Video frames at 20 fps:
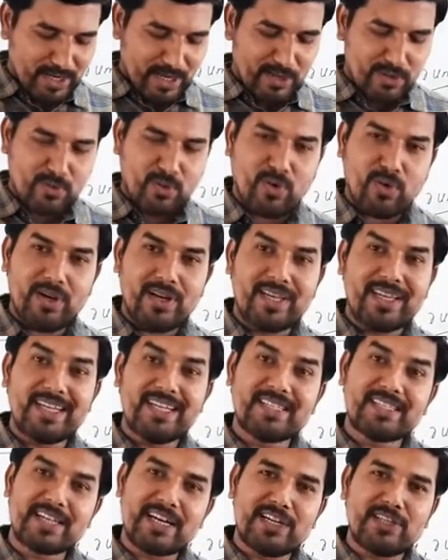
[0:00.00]
alcohol
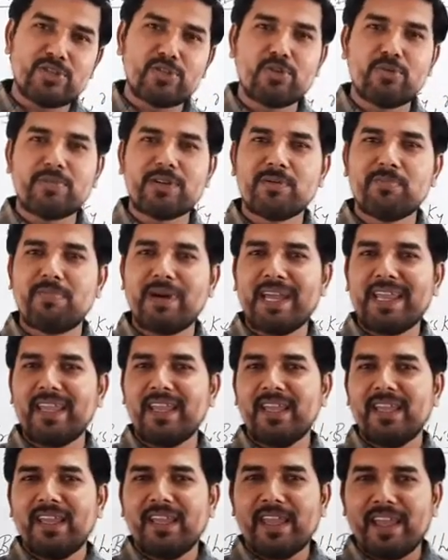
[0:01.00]
is consumed by
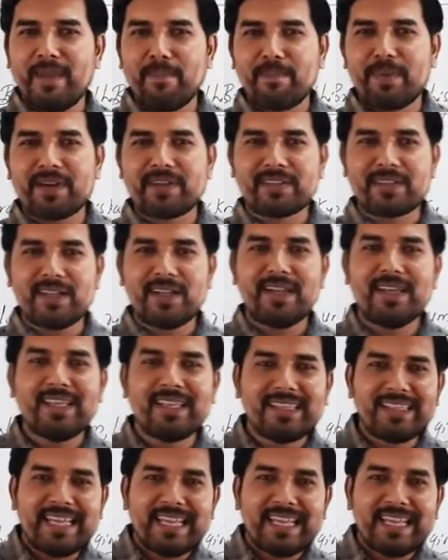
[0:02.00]
a person,